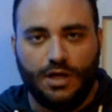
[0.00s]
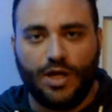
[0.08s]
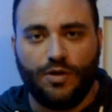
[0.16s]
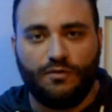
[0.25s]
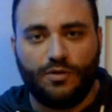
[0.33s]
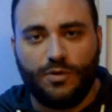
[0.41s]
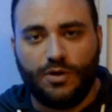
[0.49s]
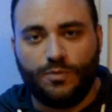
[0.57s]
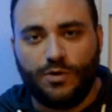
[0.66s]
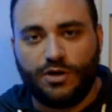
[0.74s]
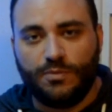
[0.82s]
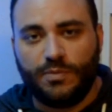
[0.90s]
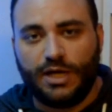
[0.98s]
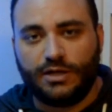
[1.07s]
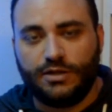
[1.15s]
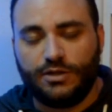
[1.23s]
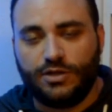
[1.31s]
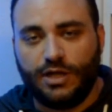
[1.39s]
Hello everyone, welcome back
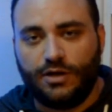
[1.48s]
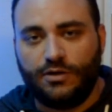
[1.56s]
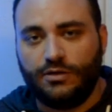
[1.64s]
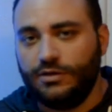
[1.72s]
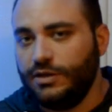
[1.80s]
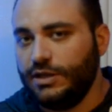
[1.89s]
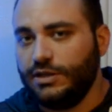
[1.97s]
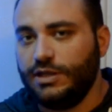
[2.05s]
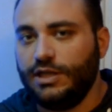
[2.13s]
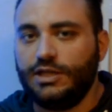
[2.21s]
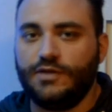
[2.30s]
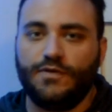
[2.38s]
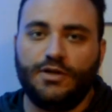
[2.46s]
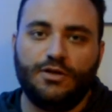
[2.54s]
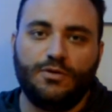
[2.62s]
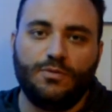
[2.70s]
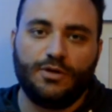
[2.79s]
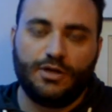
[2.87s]
to the channel. In today's
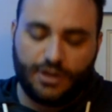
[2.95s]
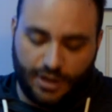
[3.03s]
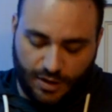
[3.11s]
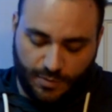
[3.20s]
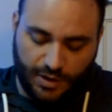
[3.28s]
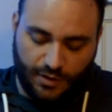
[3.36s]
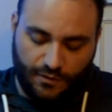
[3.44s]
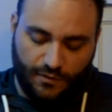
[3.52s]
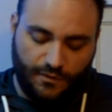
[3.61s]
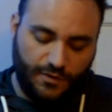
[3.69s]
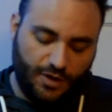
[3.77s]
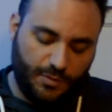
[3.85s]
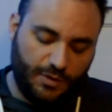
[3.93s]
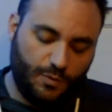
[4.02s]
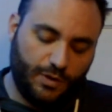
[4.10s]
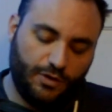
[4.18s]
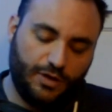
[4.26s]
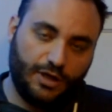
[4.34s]
video we're going to talk about filament
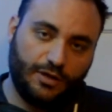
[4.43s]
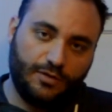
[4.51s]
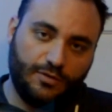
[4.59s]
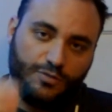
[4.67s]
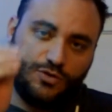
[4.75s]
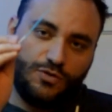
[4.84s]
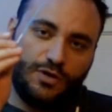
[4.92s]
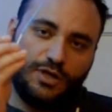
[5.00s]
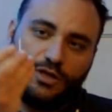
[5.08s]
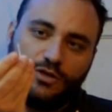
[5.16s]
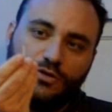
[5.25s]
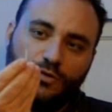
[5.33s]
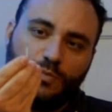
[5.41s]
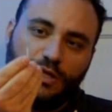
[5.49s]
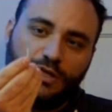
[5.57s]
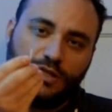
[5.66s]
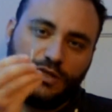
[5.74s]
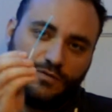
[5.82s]
welding, joining two
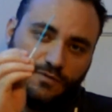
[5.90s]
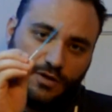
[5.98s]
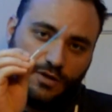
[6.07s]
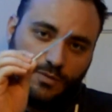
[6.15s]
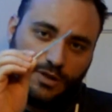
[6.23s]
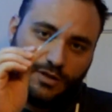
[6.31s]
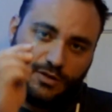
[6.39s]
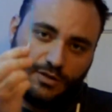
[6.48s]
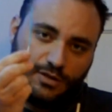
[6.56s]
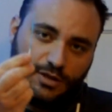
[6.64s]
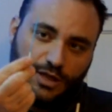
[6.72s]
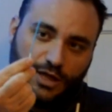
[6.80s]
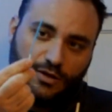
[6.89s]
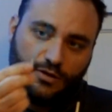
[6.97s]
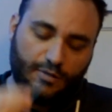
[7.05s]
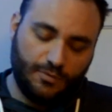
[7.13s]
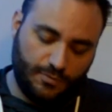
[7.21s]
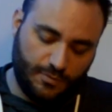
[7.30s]
pieces of filament
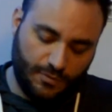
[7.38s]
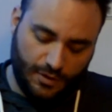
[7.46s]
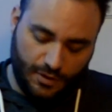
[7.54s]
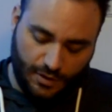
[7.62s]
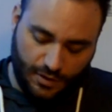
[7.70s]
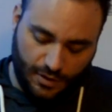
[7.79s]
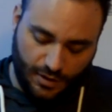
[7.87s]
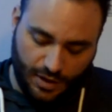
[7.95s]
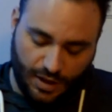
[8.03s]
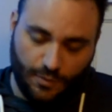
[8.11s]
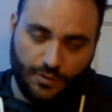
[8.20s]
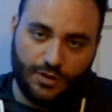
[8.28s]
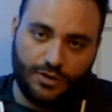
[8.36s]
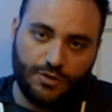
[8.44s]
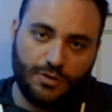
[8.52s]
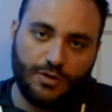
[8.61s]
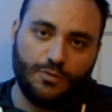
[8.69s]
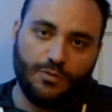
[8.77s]
together. And we're going to do
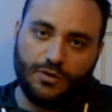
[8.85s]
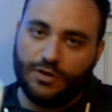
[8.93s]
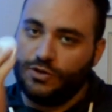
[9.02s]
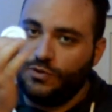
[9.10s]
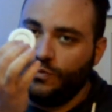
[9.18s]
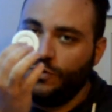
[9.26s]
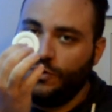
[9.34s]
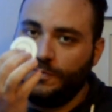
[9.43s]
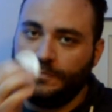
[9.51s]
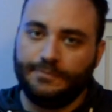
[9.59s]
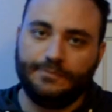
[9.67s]
it with this tool.